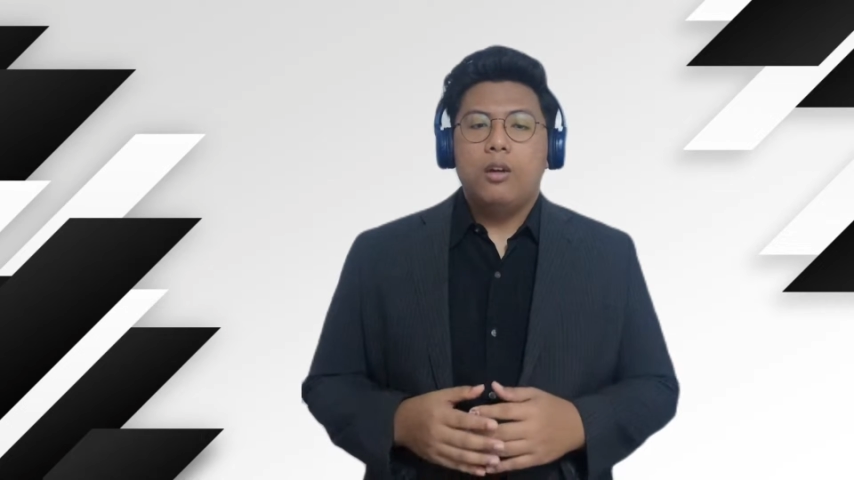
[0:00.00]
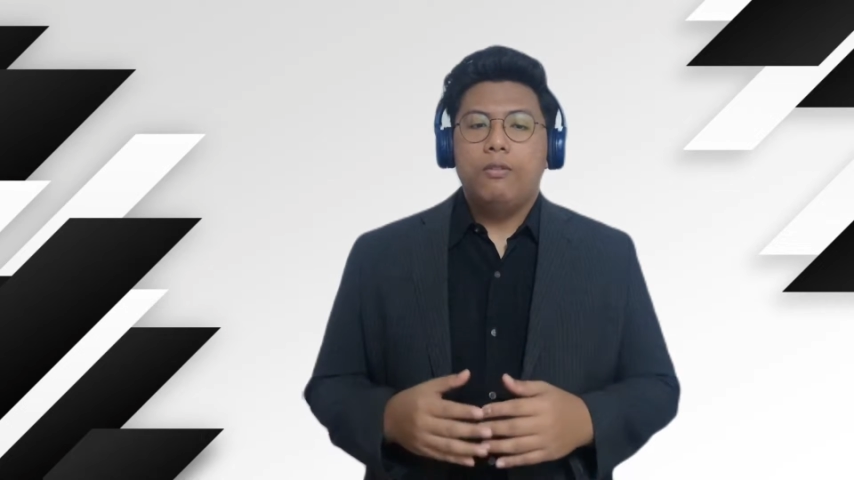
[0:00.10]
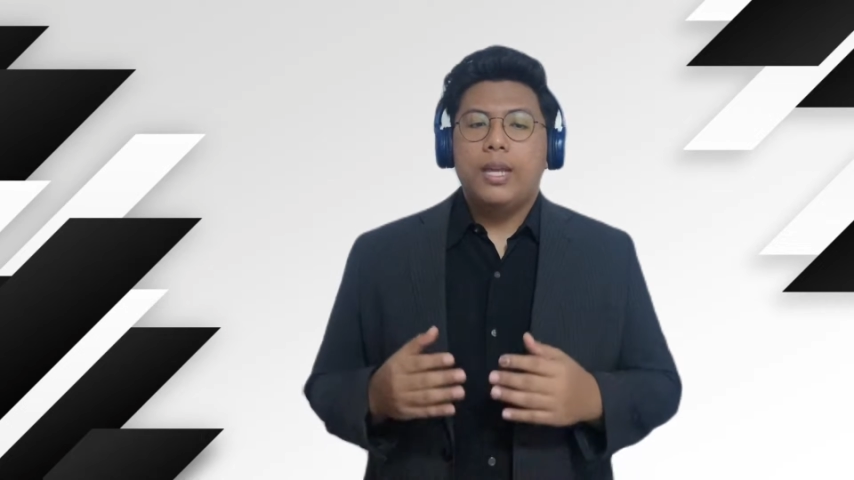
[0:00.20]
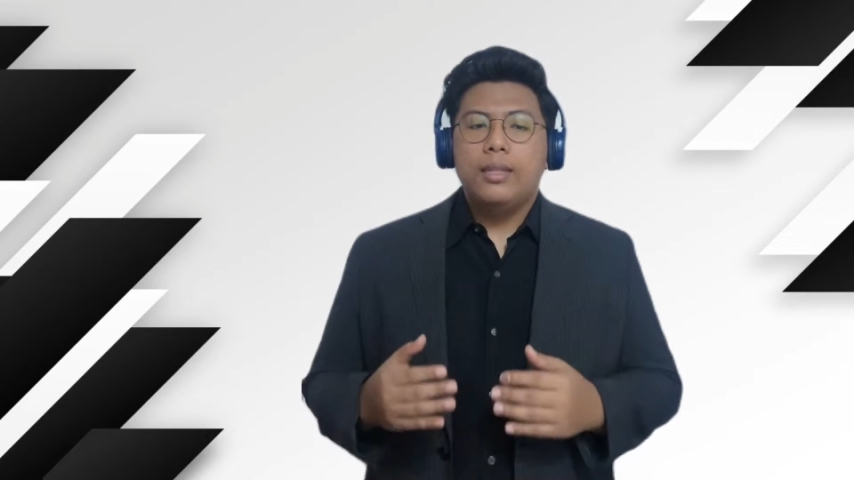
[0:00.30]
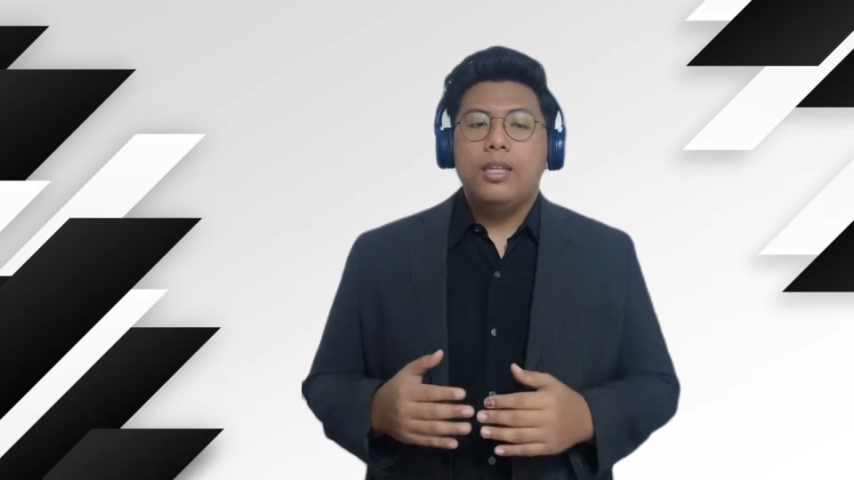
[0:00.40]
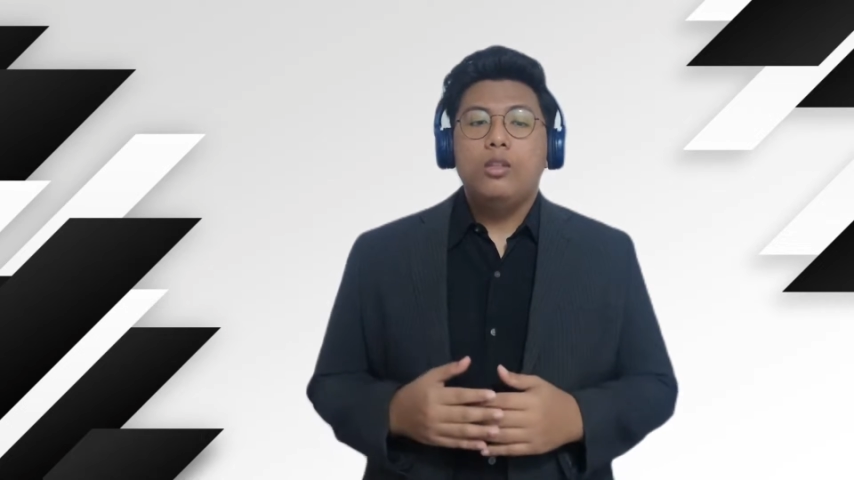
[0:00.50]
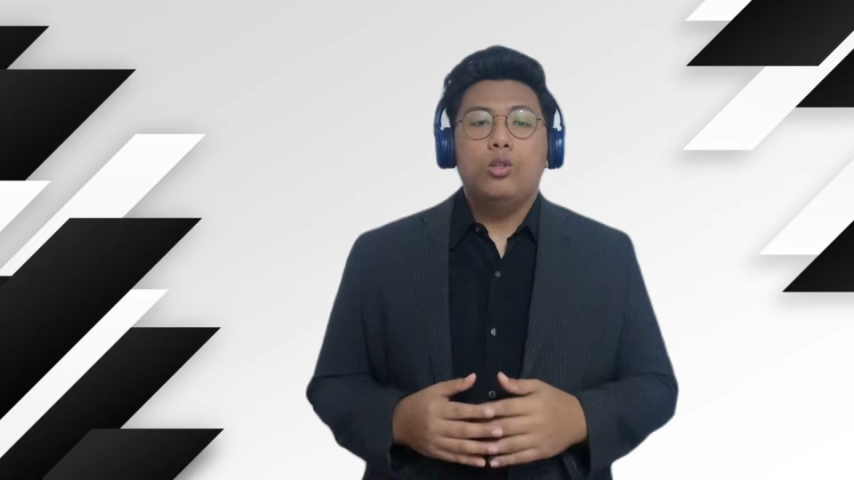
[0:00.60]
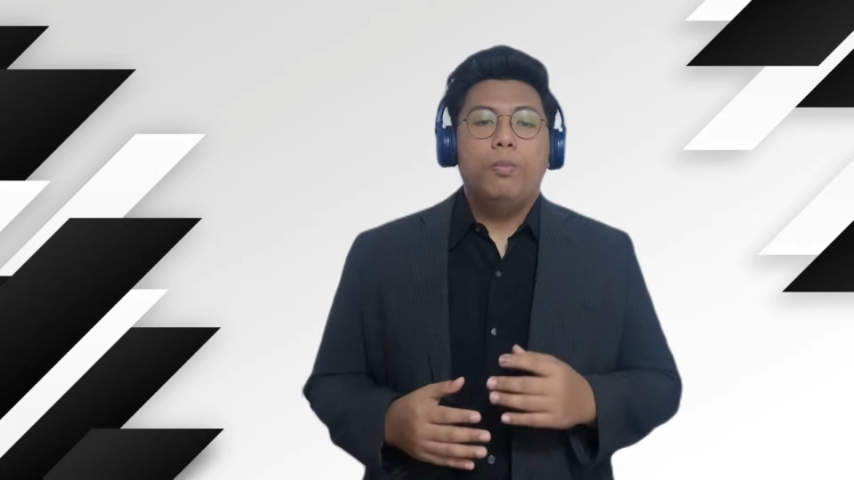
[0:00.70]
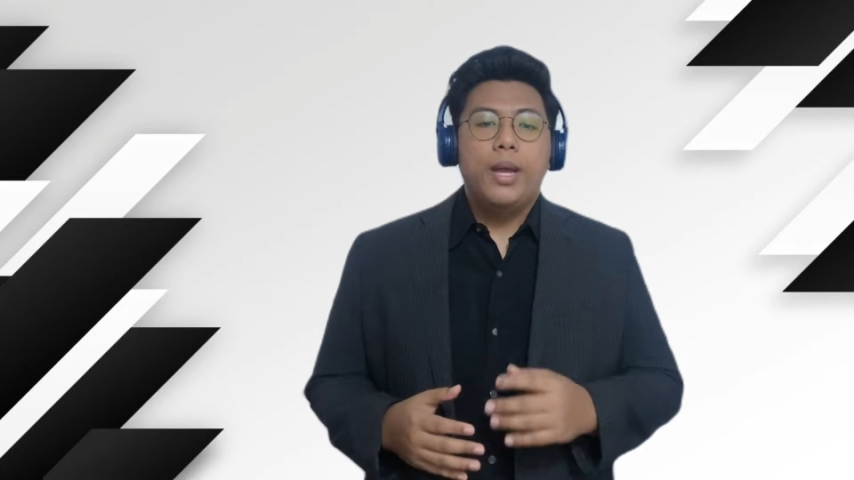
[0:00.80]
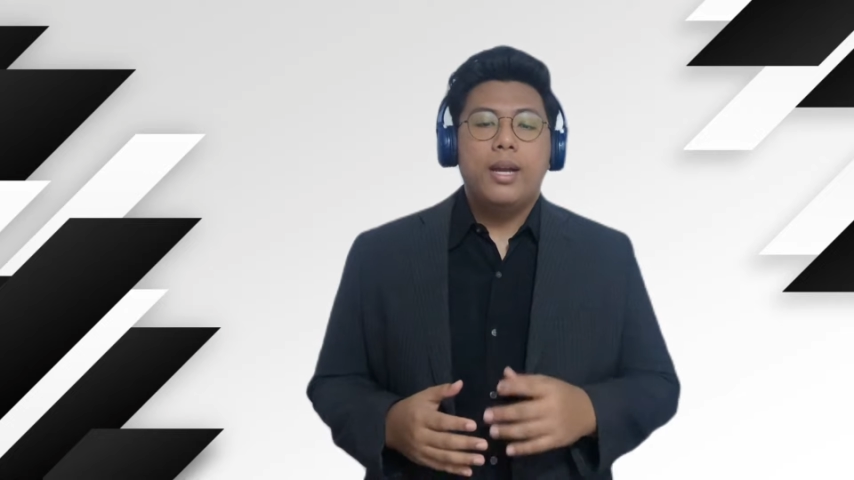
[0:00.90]
of getting
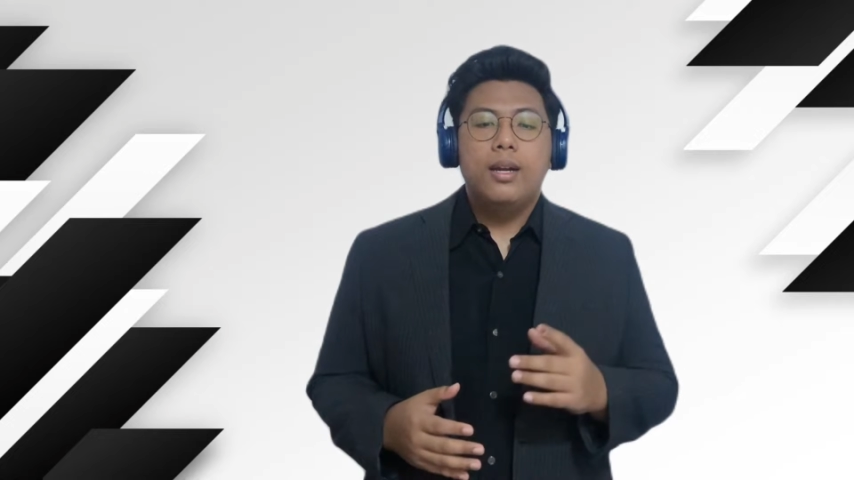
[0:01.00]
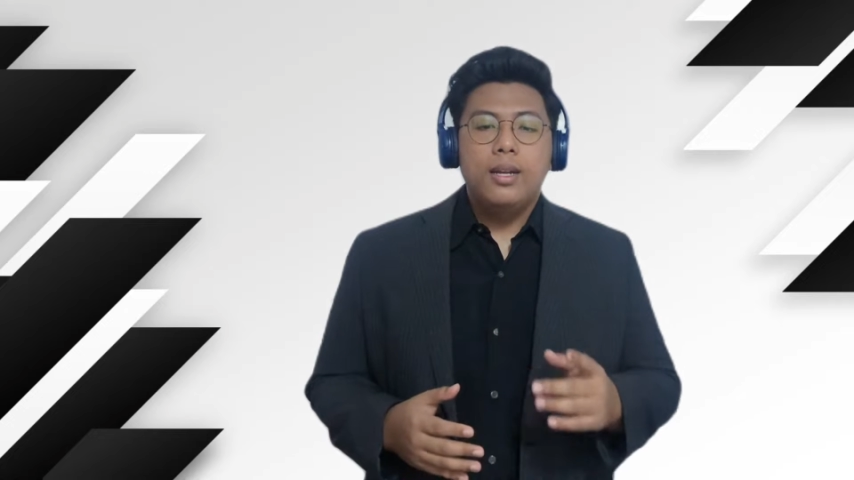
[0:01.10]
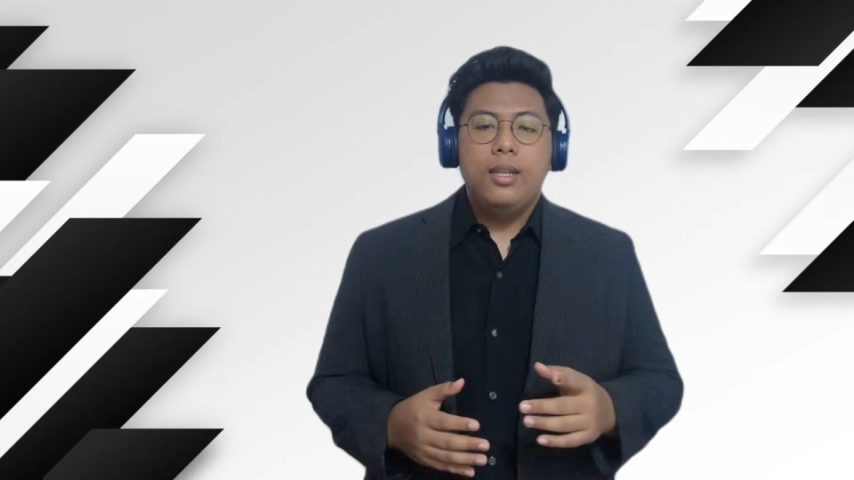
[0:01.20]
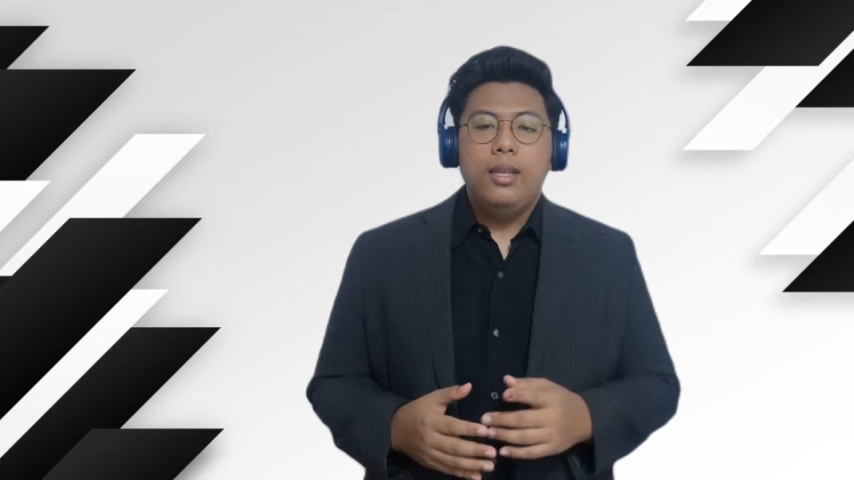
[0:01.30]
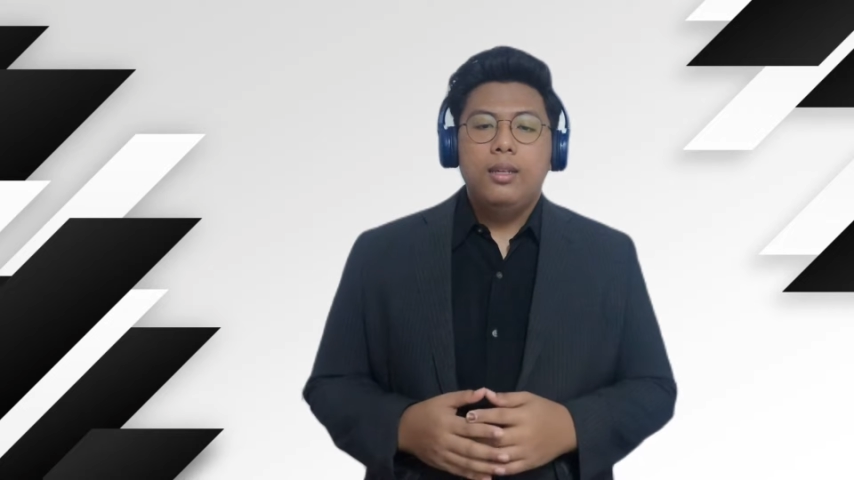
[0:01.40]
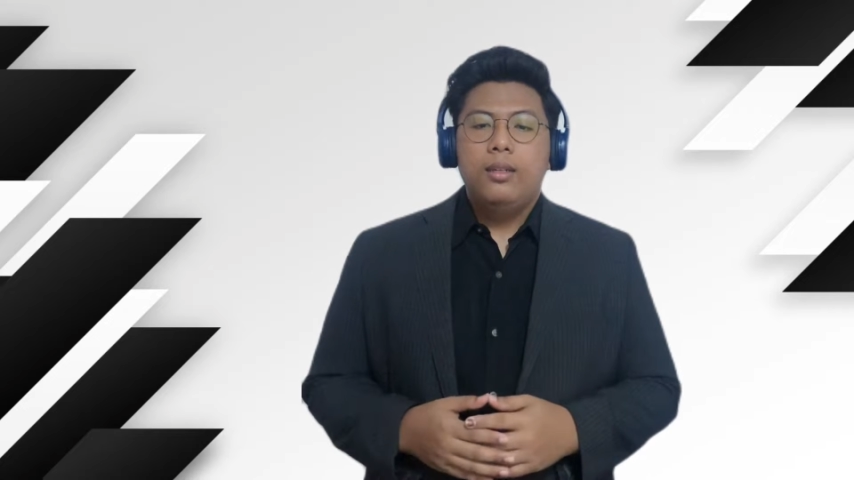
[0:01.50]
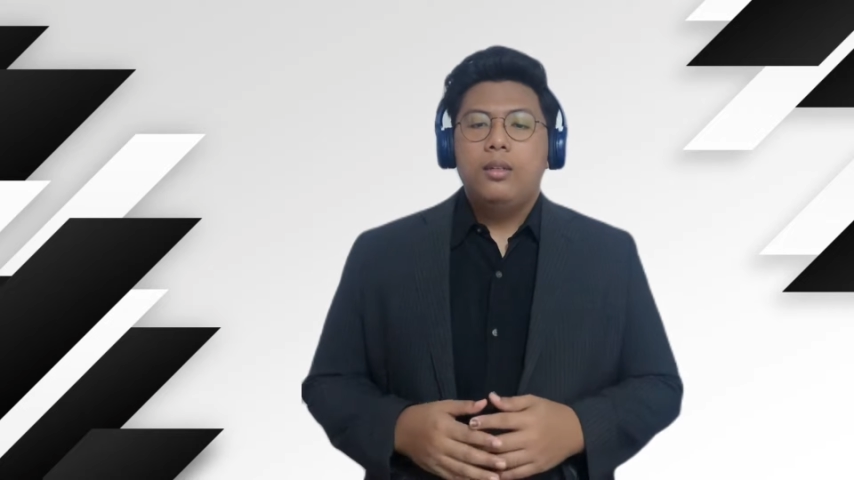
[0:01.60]
to bed early